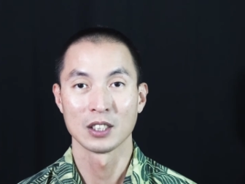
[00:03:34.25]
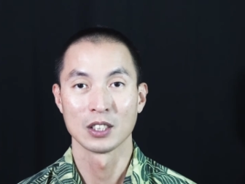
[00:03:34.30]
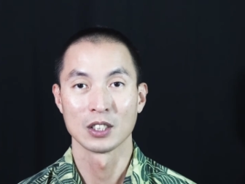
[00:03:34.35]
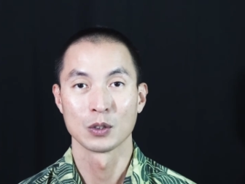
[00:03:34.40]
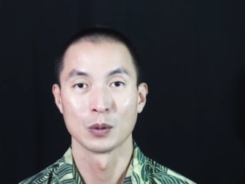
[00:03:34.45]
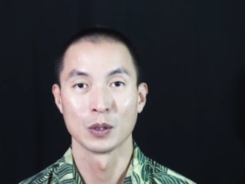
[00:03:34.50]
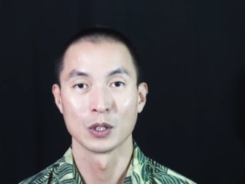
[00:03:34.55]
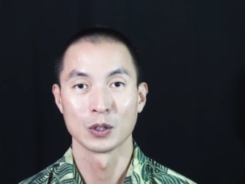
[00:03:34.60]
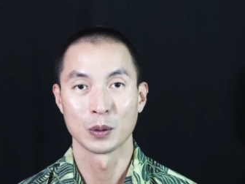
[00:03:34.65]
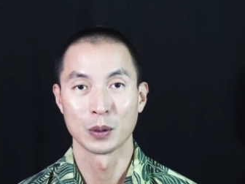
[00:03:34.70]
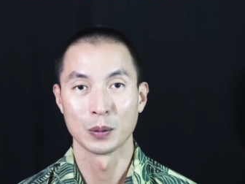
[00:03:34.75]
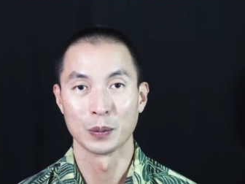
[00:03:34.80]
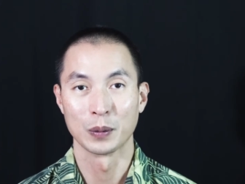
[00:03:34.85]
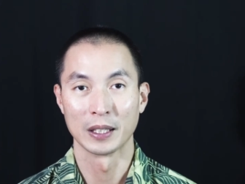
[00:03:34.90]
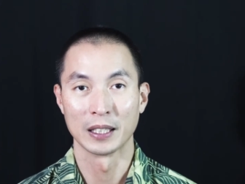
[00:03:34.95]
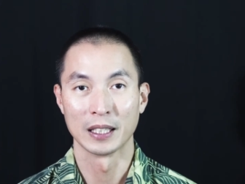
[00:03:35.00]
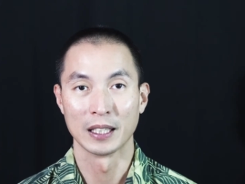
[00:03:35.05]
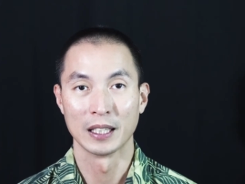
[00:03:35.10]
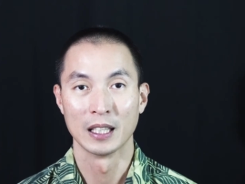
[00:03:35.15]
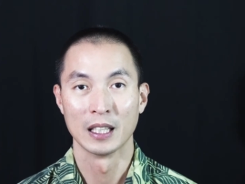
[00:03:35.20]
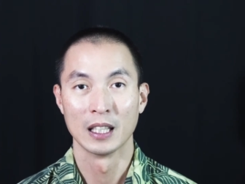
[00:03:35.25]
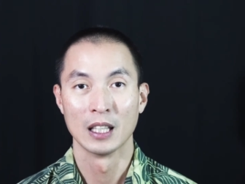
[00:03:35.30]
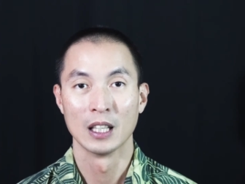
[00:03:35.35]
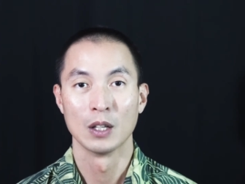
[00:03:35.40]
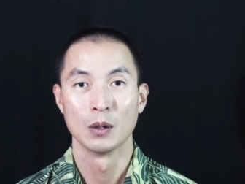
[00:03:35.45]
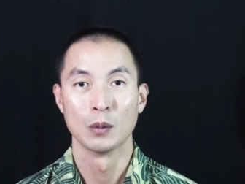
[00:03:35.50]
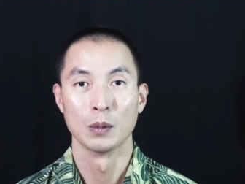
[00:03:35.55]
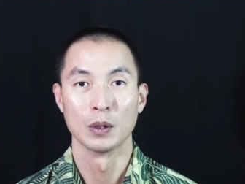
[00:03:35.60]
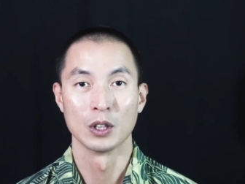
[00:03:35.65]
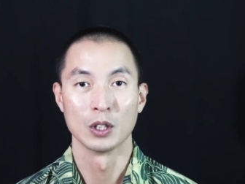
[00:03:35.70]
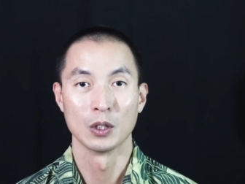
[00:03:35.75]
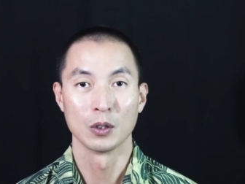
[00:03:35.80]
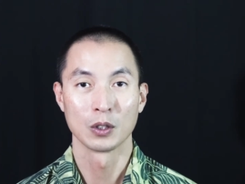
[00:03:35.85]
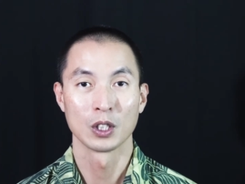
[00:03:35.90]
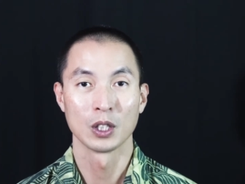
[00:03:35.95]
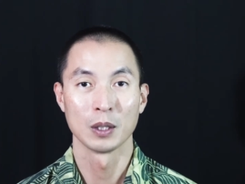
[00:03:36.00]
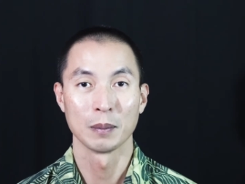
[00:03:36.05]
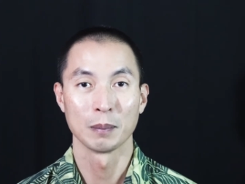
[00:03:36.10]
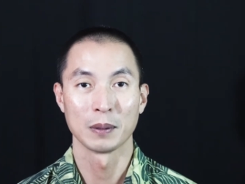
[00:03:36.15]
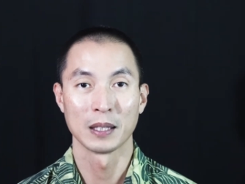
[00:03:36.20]
2021, with no
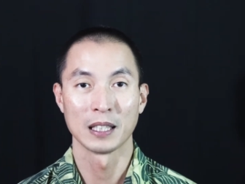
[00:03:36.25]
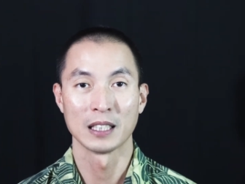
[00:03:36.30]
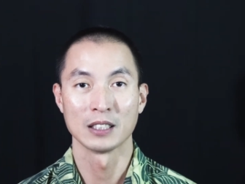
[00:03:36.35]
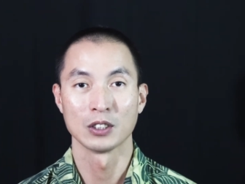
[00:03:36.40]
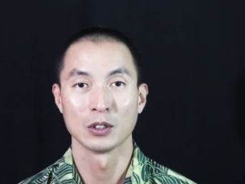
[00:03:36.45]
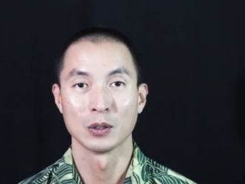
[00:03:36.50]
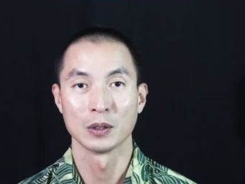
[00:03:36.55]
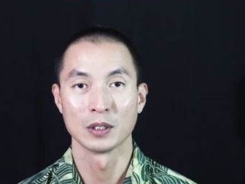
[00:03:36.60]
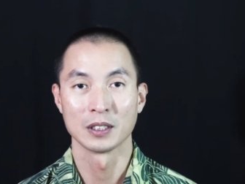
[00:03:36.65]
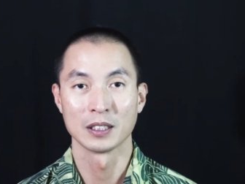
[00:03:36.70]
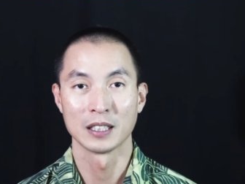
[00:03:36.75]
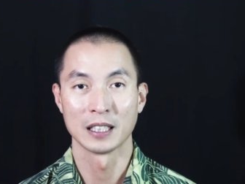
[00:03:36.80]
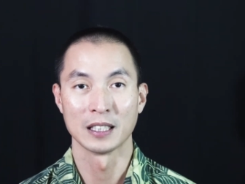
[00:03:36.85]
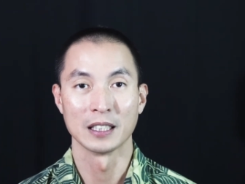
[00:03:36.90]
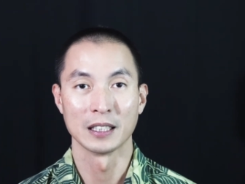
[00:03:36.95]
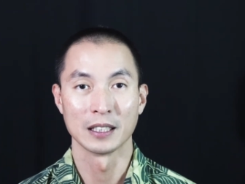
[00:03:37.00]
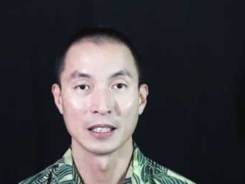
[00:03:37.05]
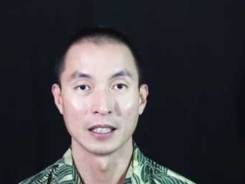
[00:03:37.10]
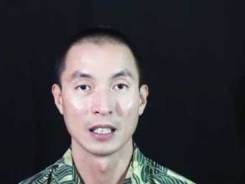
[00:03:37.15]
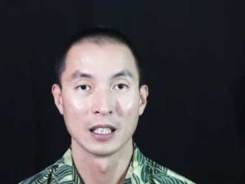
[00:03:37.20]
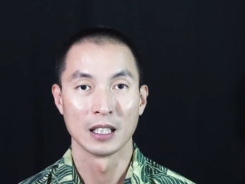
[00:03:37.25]
current plans to extend it.